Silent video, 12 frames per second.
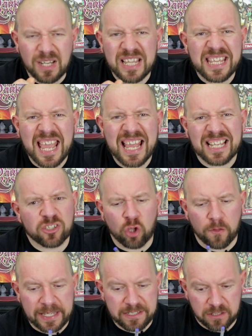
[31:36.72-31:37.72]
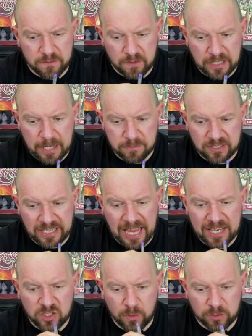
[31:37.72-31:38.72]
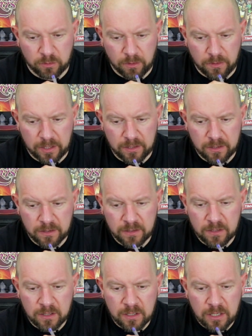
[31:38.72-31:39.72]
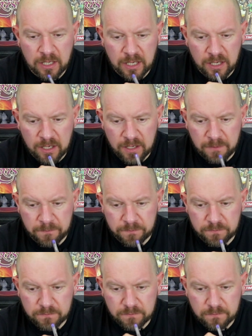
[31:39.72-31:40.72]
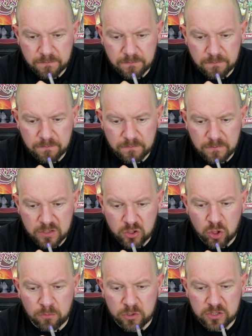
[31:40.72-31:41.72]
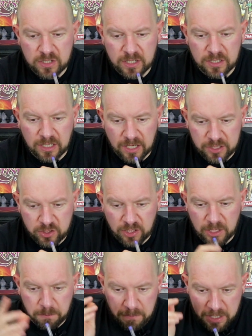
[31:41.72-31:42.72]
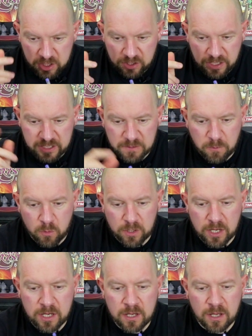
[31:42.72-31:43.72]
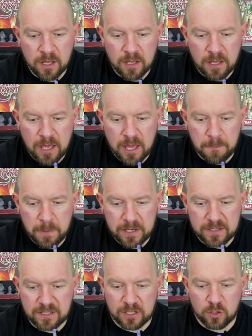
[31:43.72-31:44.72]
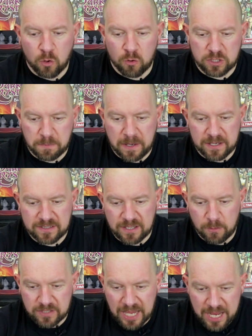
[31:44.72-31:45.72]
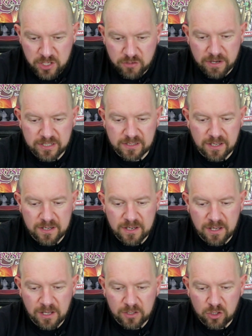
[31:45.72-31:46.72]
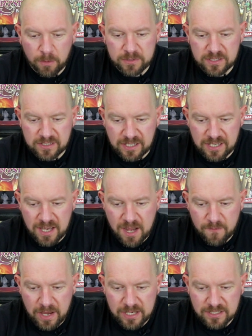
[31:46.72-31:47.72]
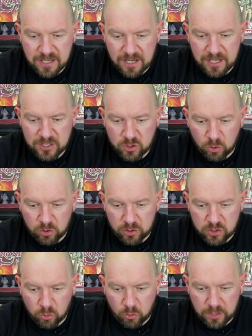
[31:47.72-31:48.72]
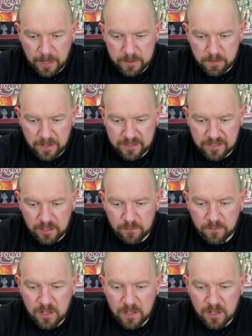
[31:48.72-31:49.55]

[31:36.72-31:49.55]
yeah, it's not the easiest of the games to get into, I don't think. Skullmunch saying, glad you like Mage Knight Spooky. Peter saying, core space sounds interesting. Thomas is saying, never entirely sold on solo games myself.